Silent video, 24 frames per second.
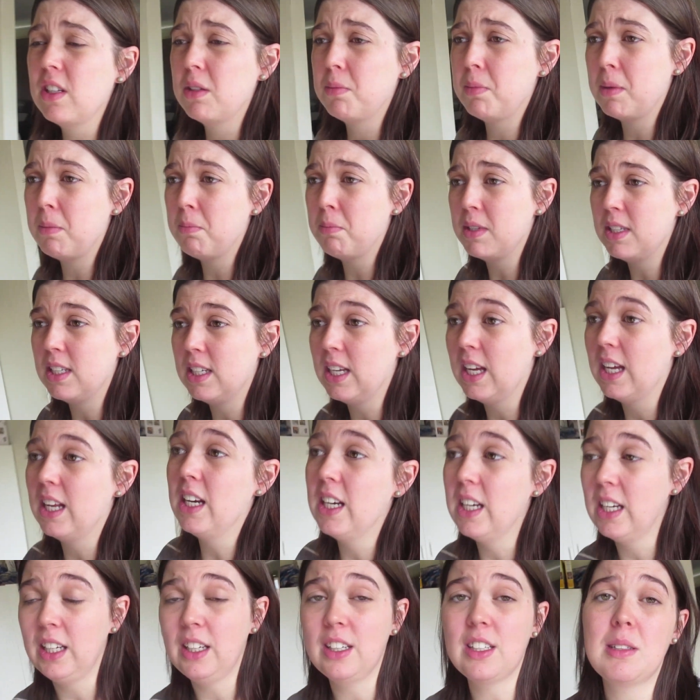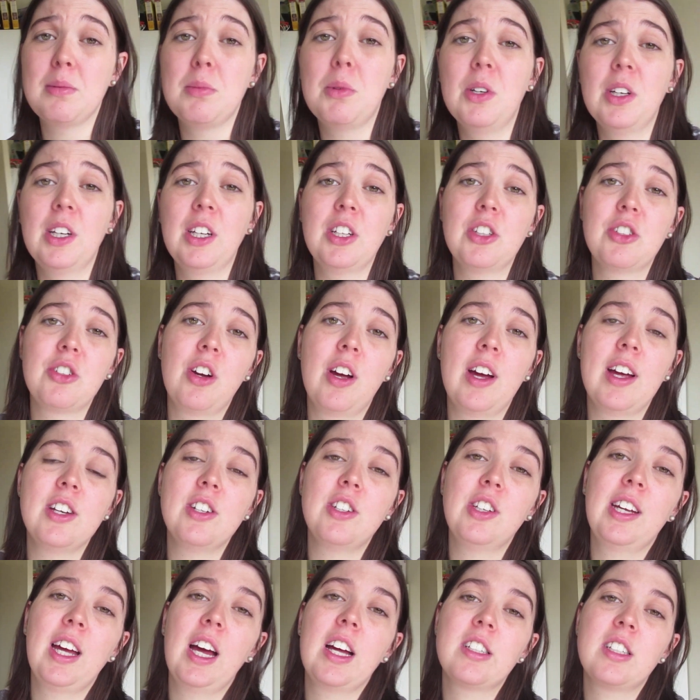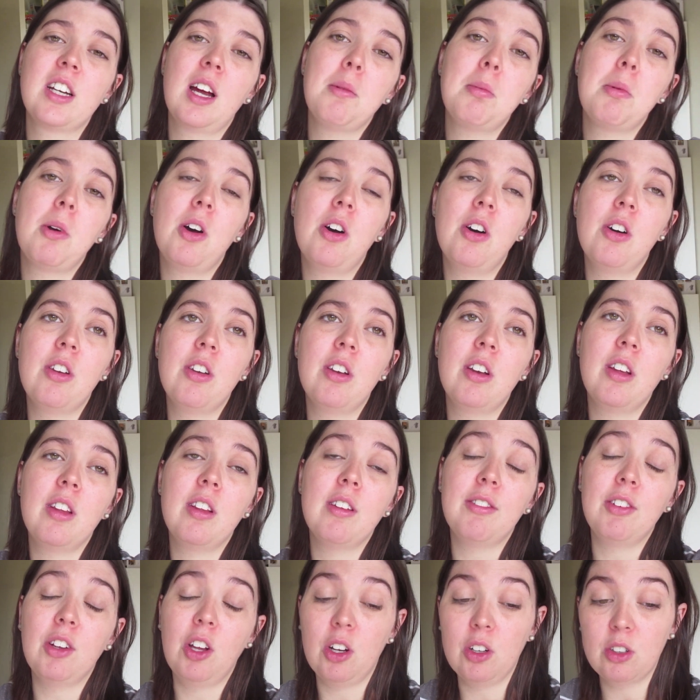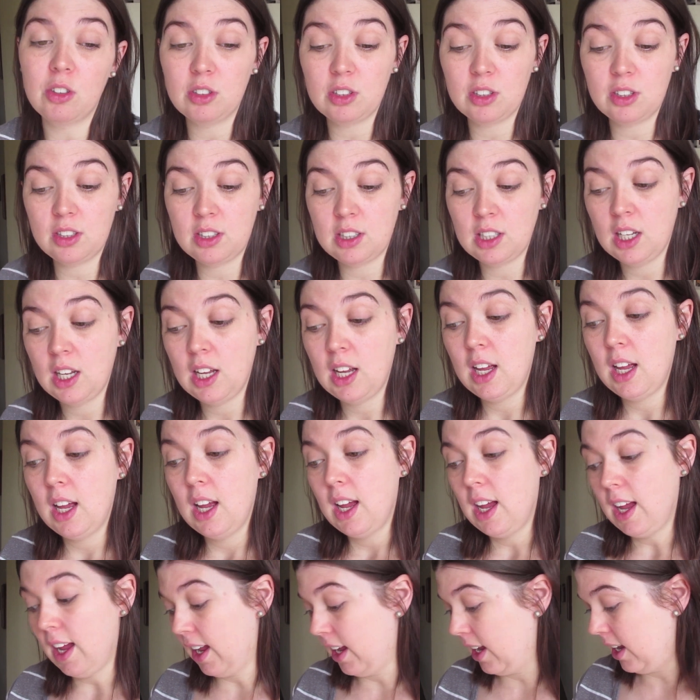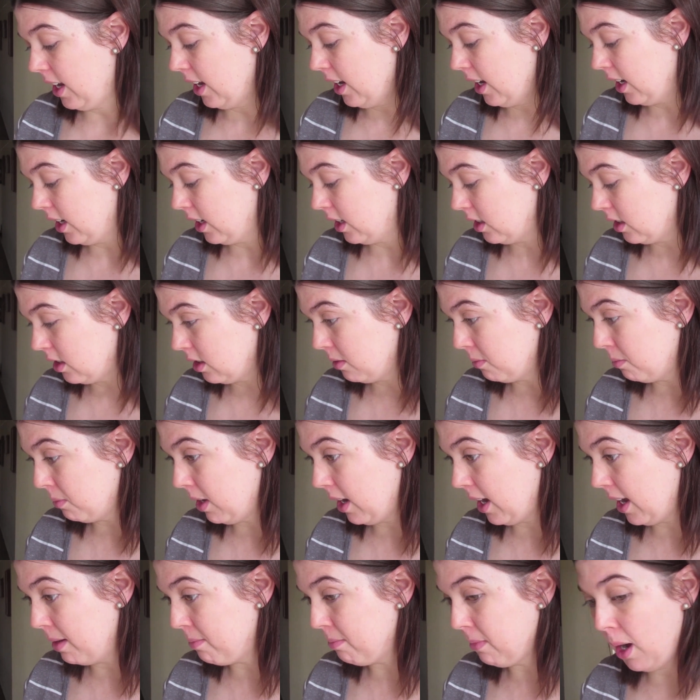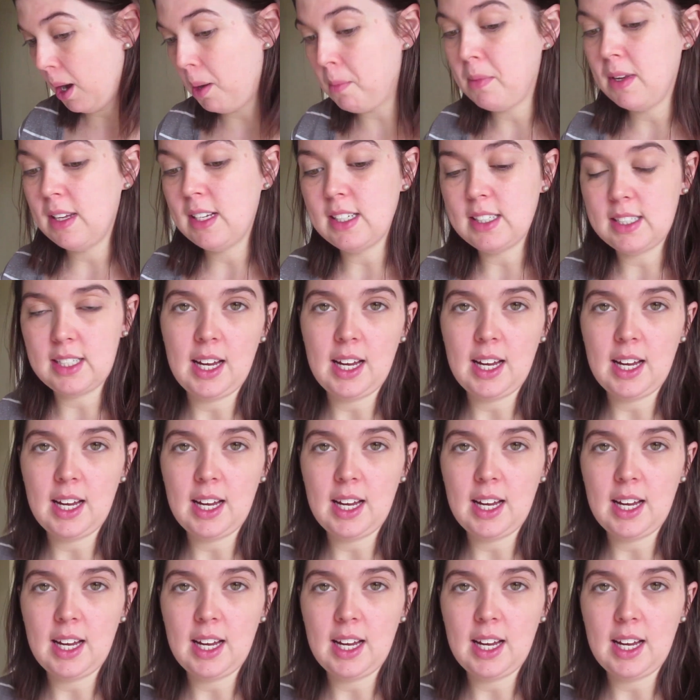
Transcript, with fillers: just been busy editing this morning, trying to catch up on the vlogs. And my mum and